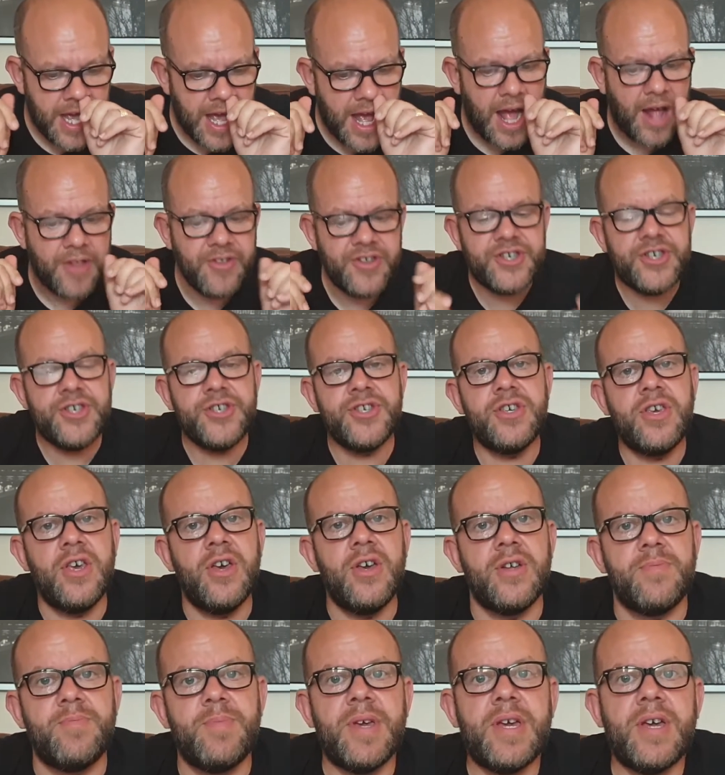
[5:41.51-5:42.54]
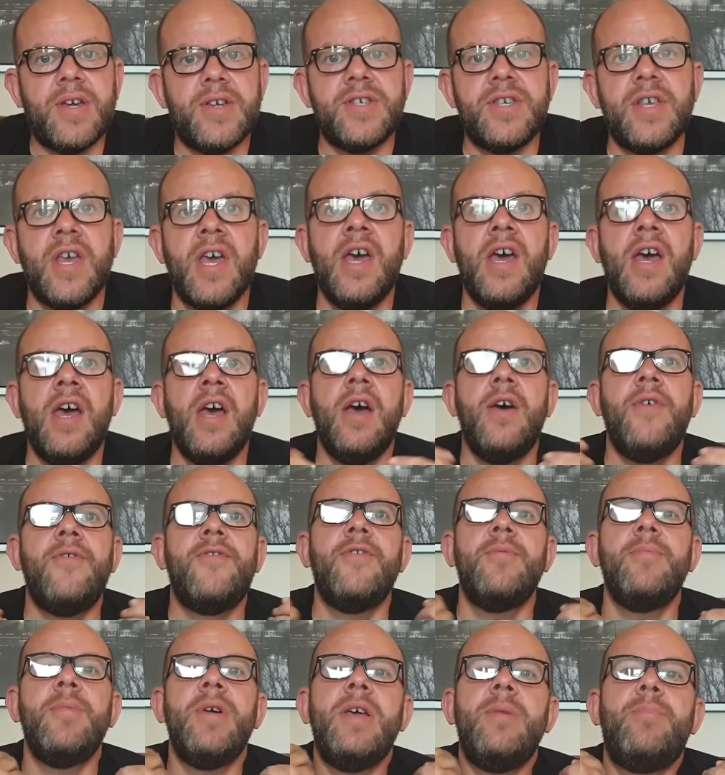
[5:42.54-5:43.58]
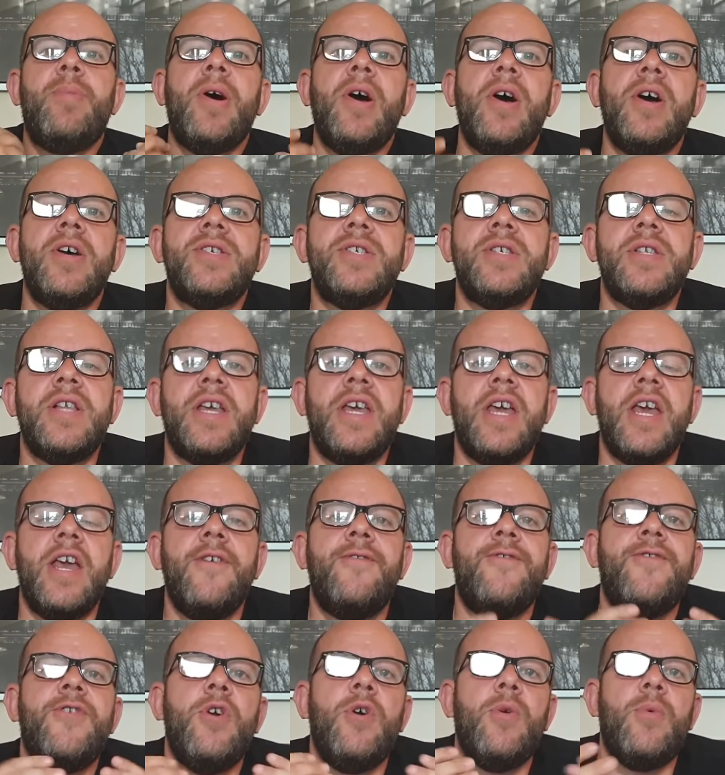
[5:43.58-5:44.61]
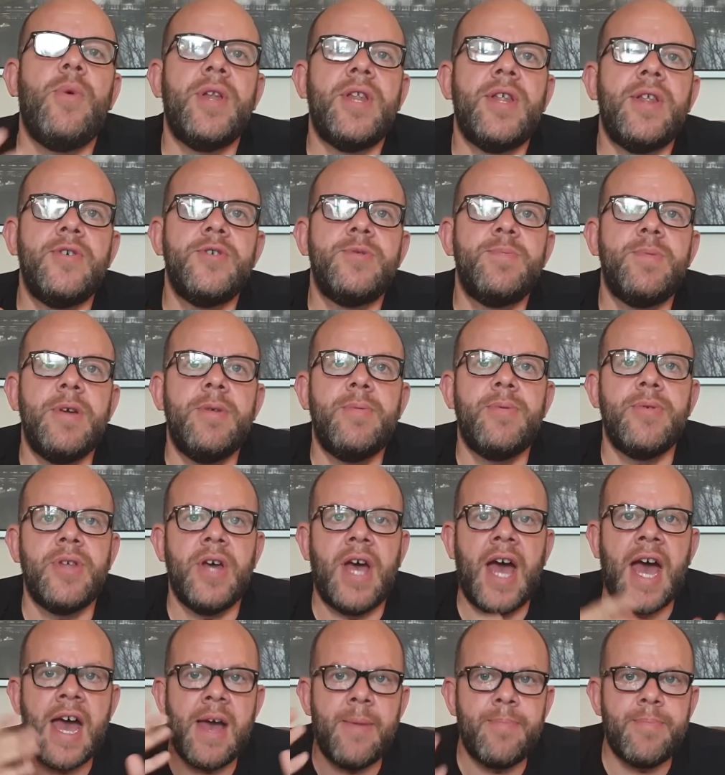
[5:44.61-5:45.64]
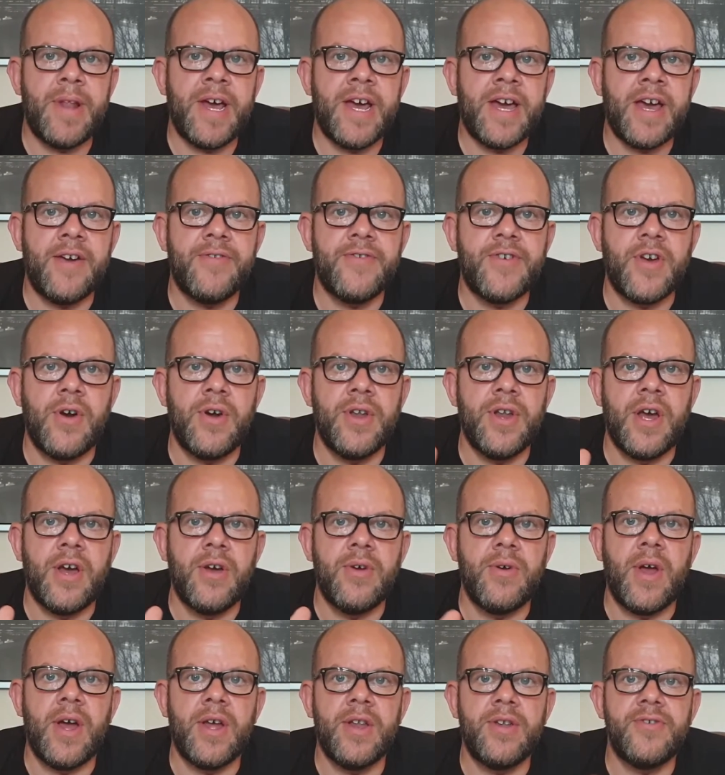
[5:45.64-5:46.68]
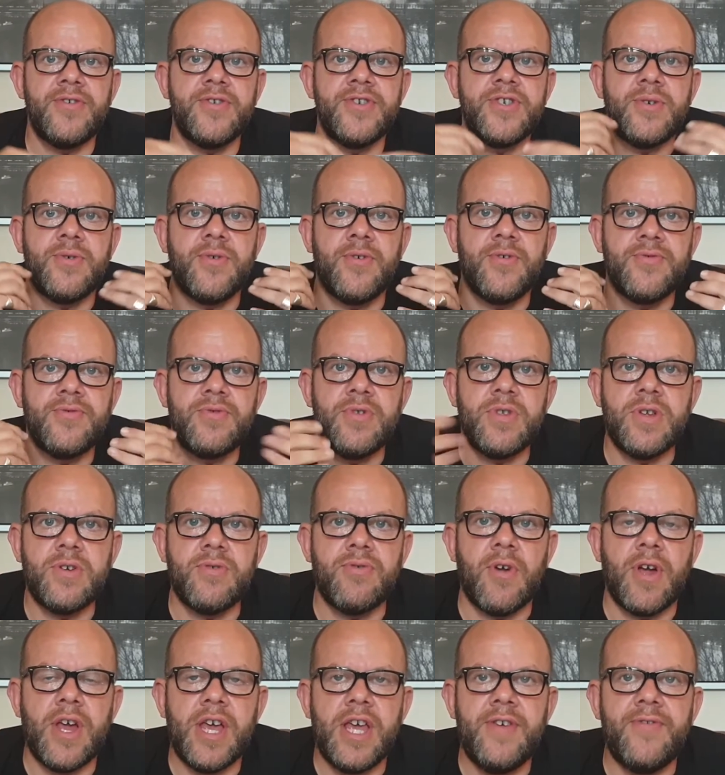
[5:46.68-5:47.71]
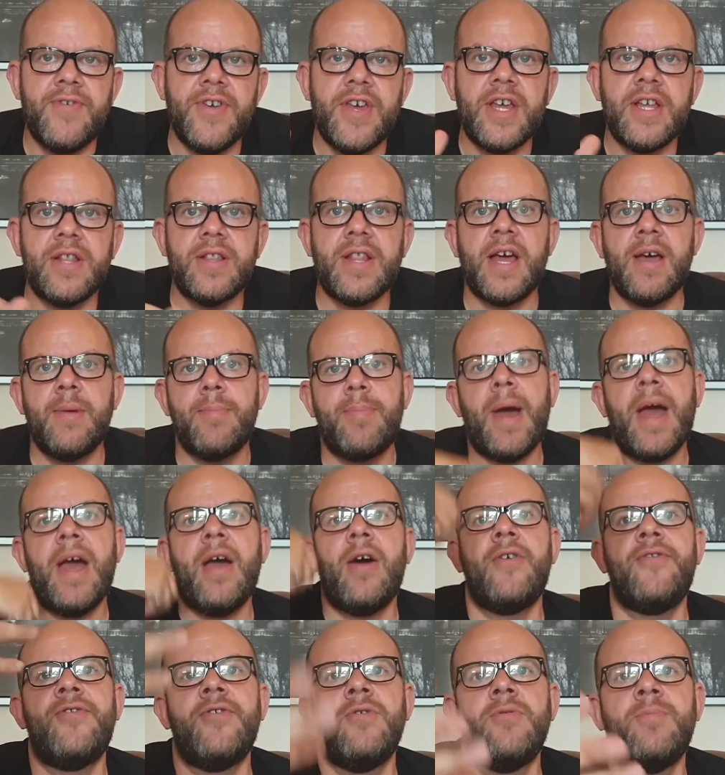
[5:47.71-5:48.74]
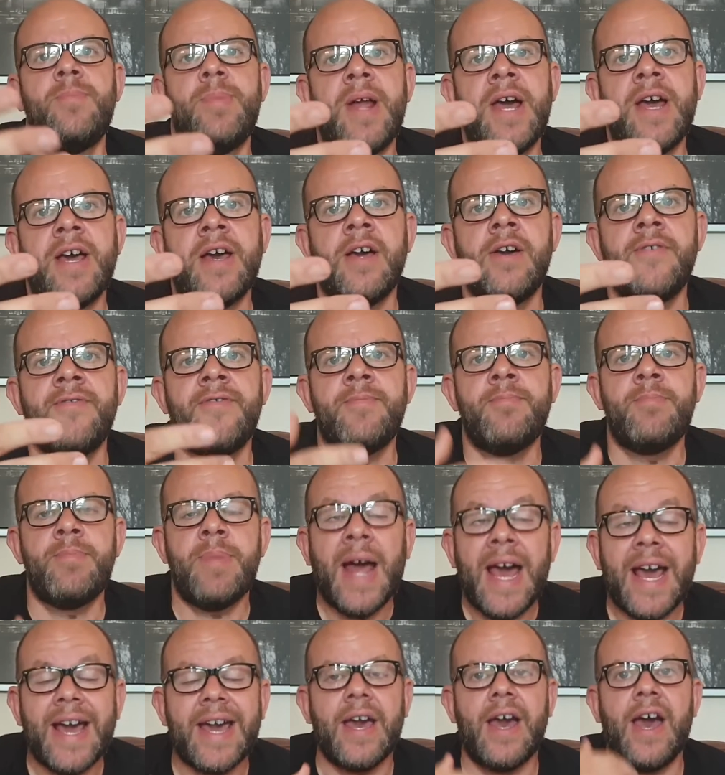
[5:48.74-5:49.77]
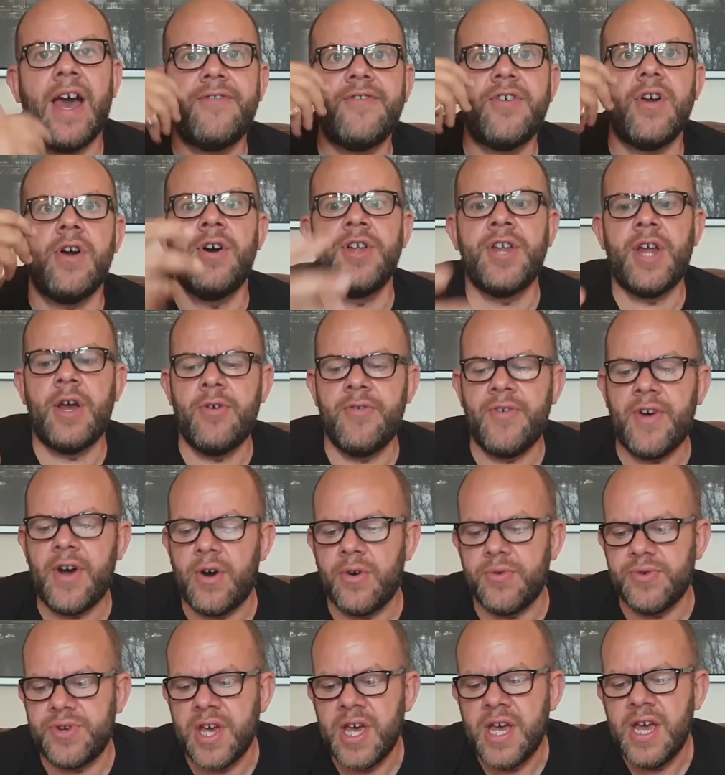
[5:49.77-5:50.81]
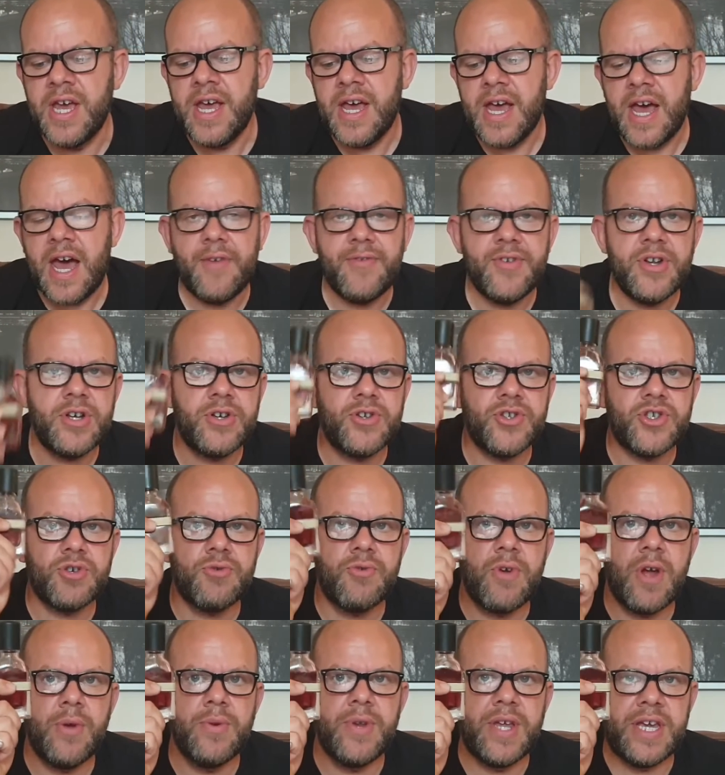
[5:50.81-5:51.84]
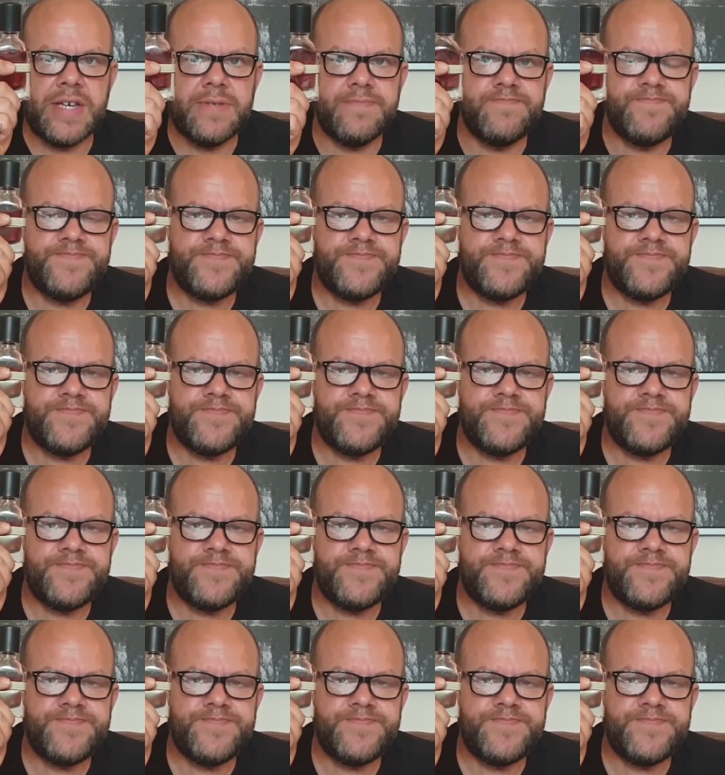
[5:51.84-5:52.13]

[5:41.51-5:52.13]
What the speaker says: And this is good because for me personally, if you're one of those people that had Black Afghano and are sort of craving that powerful Black Afghano of old, have a look at Terroni.